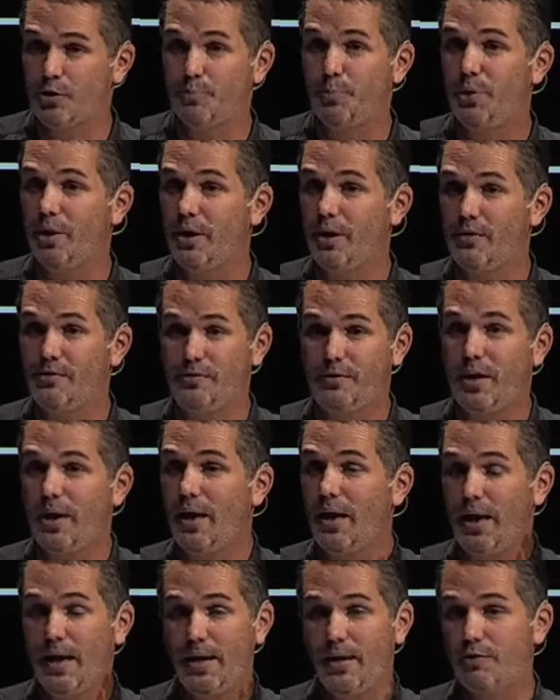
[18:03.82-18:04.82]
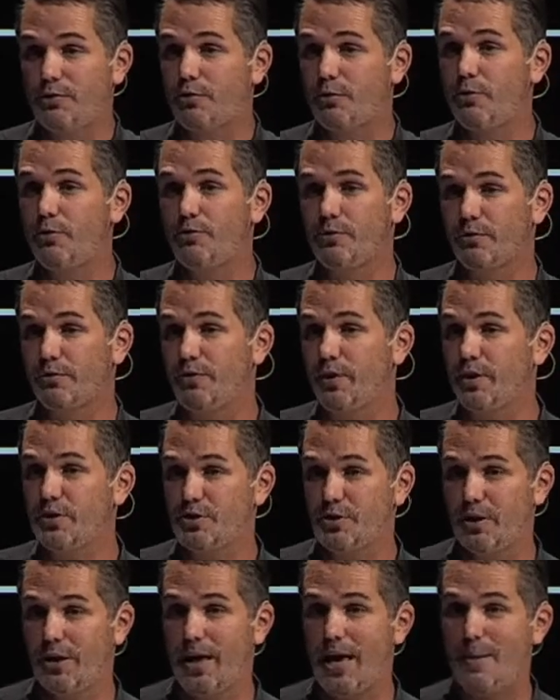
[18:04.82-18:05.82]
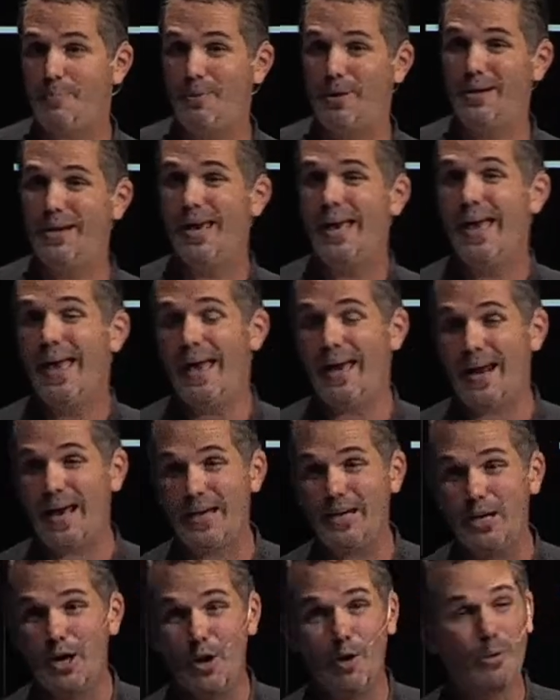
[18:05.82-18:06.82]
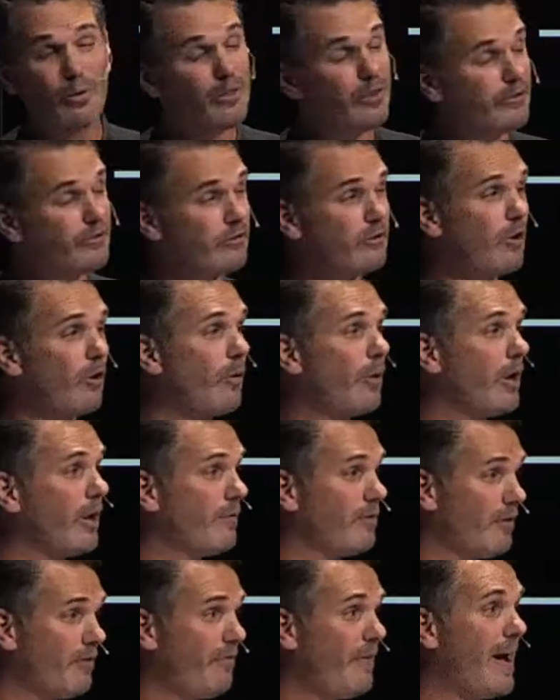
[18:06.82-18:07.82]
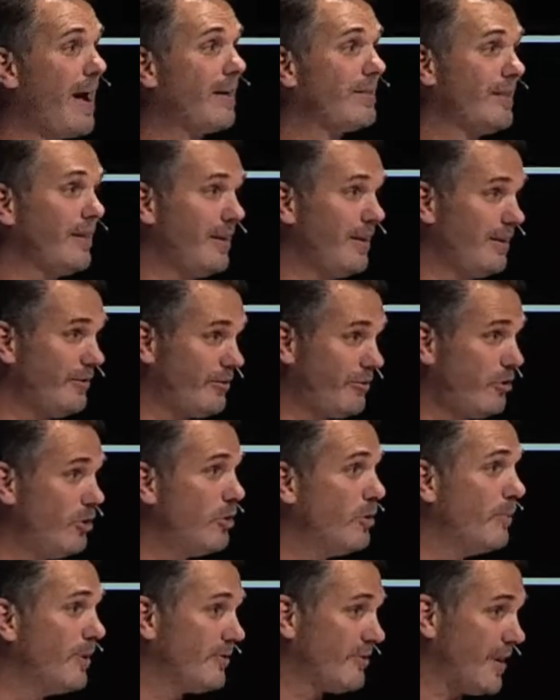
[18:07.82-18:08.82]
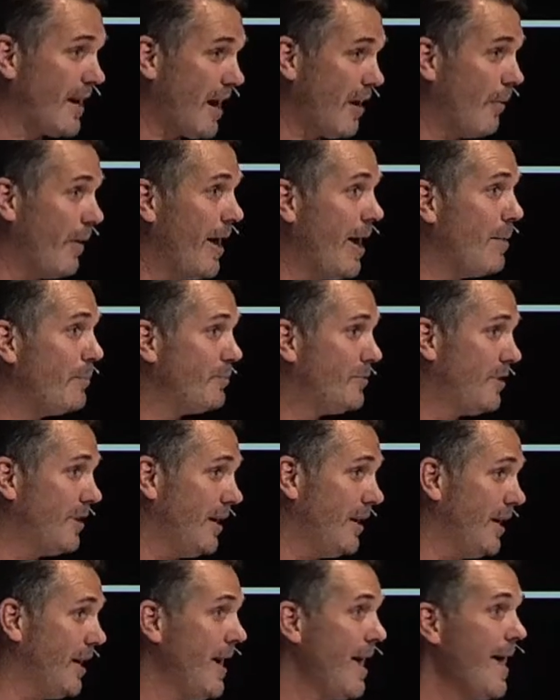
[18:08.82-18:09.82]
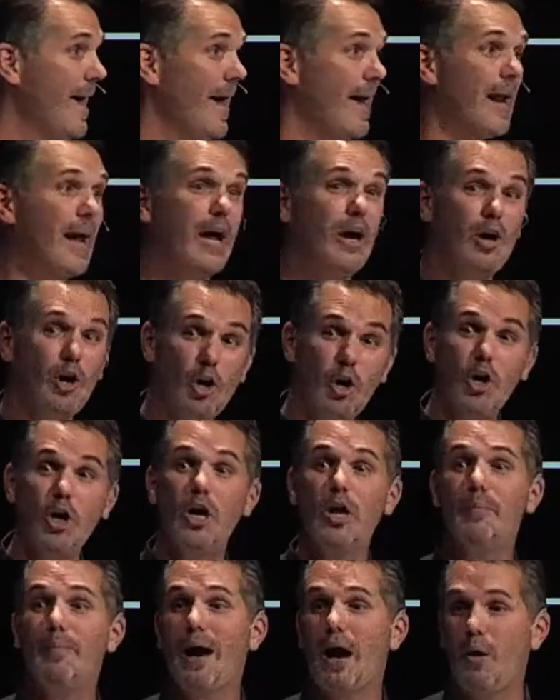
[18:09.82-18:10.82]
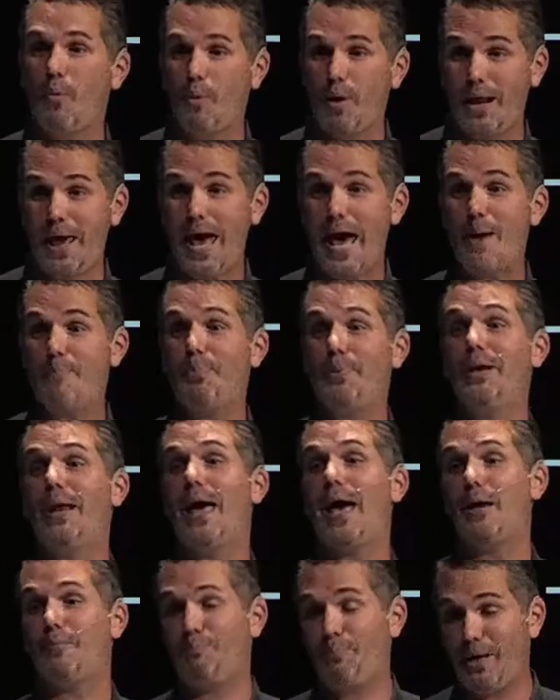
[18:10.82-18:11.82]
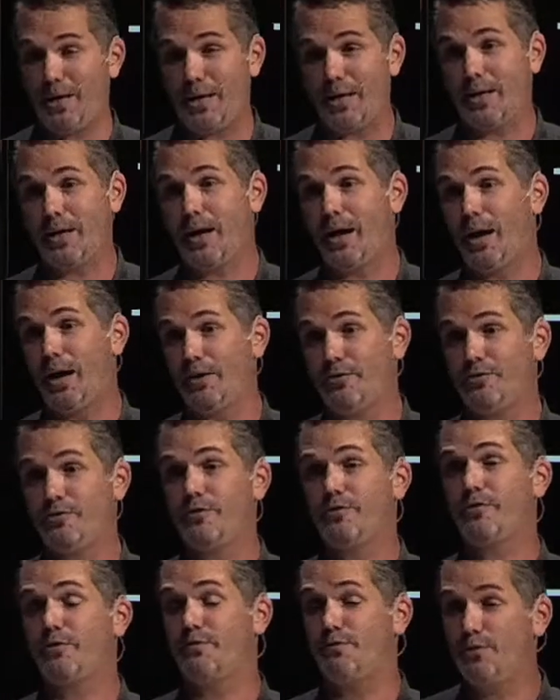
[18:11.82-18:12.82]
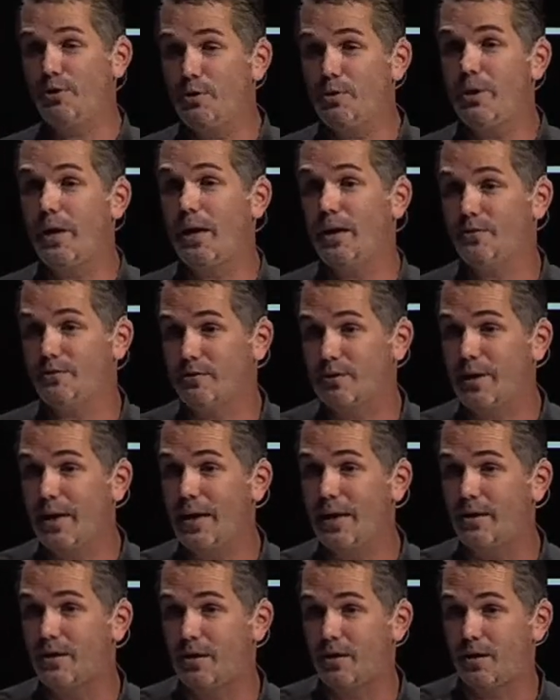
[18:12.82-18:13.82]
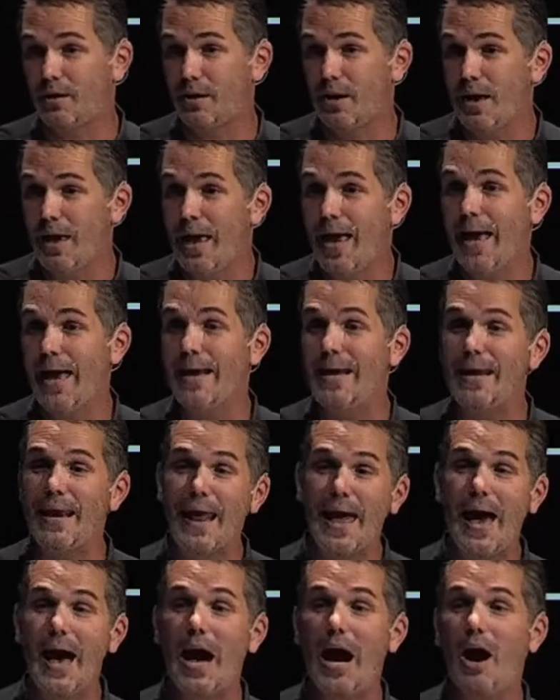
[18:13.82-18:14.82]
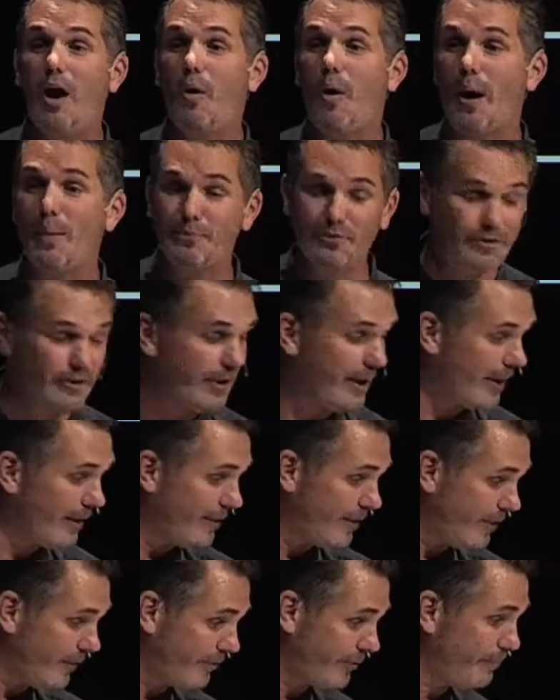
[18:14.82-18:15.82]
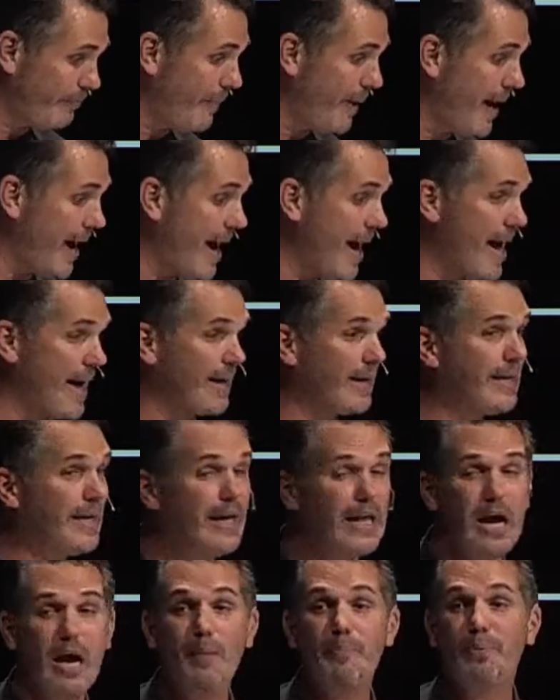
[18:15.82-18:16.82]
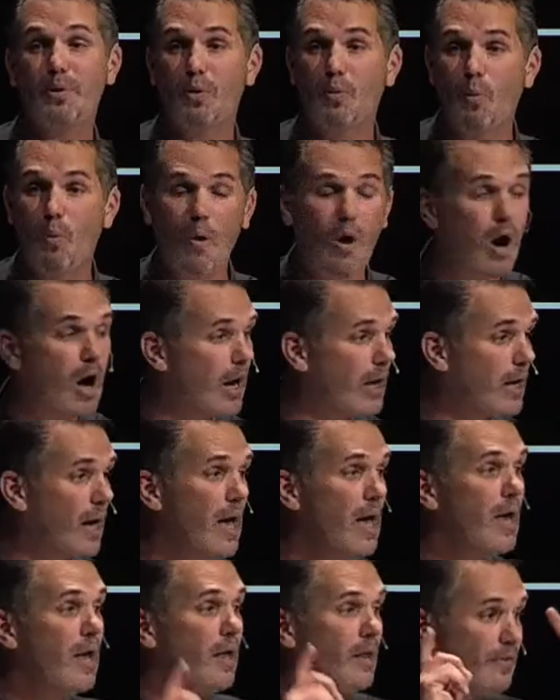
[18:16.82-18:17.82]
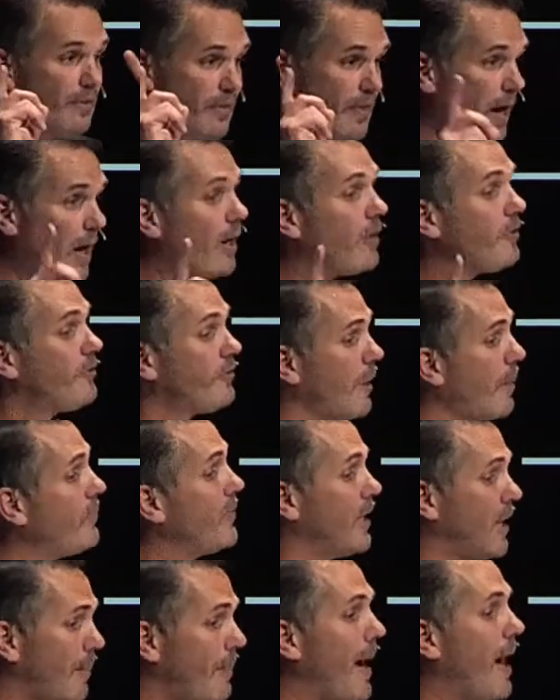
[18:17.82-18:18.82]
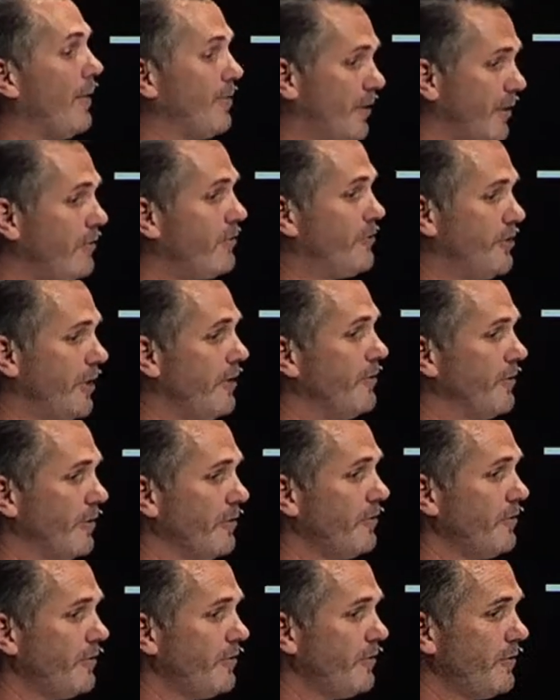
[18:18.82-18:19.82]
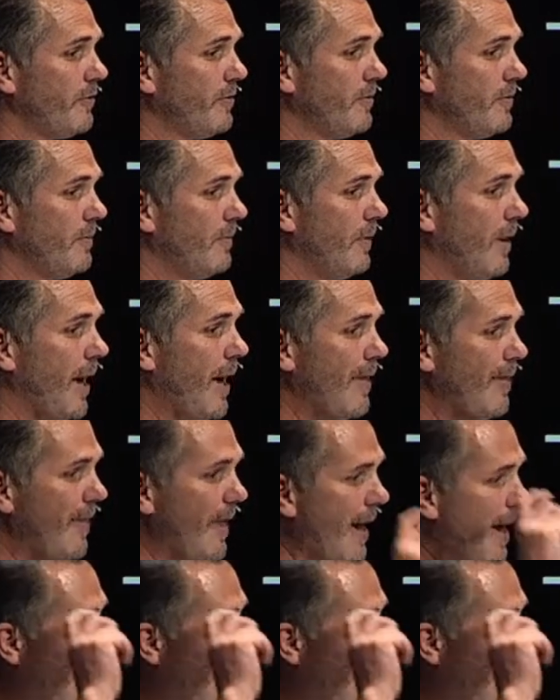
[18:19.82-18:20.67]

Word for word: place and his crucifixion happened, and I know the story of the fact that his tomb is now empty, and I heard about what happened at Pentecost just a few days later, and now I'm seeing this man get up and walk. There's something about this Jesus. And they